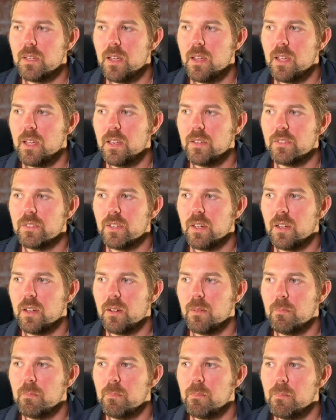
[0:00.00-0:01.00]
And,
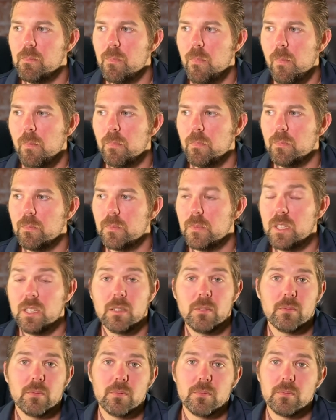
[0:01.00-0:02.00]
um, you
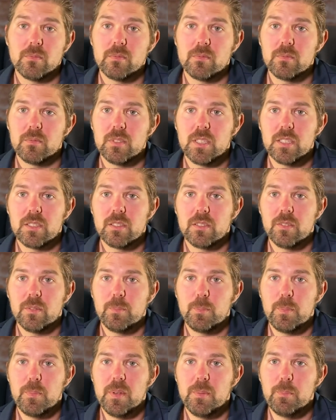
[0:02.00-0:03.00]
know, it's the
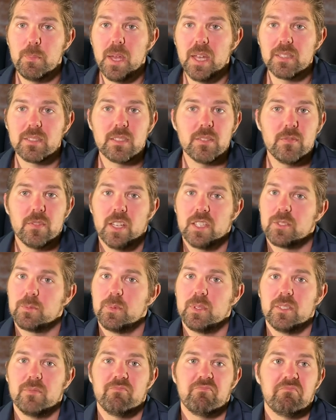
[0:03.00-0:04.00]
best
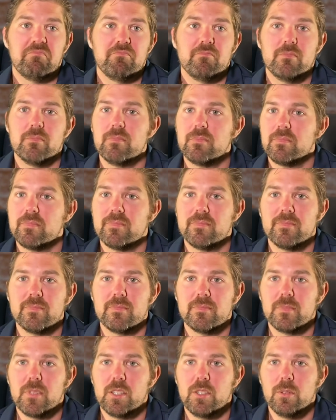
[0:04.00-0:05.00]
investment
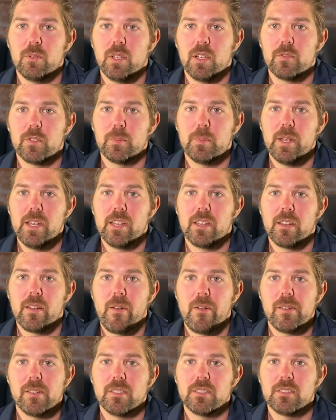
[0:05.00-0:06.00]
you'll ever make.
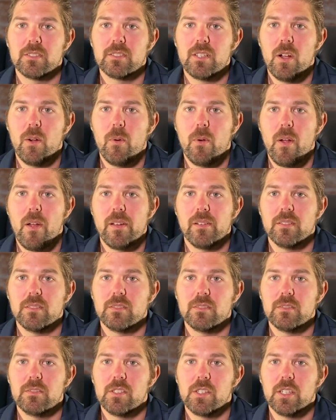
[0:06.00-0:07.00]
So
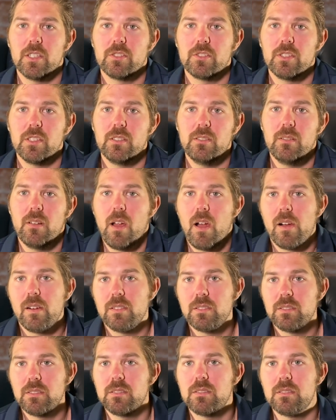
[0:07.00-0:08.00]
if you're interested,
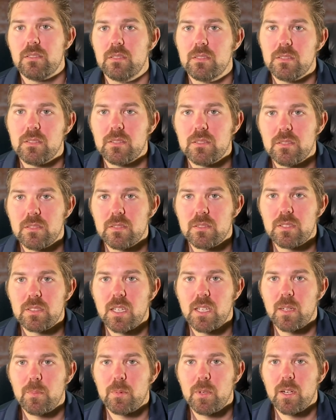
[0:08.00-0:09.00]

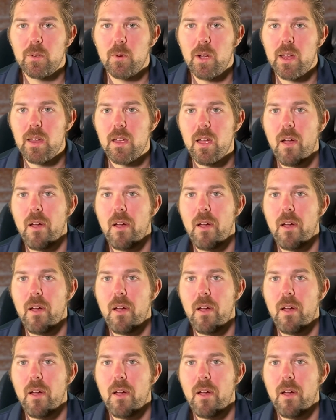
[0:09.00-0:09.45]
sign up right away.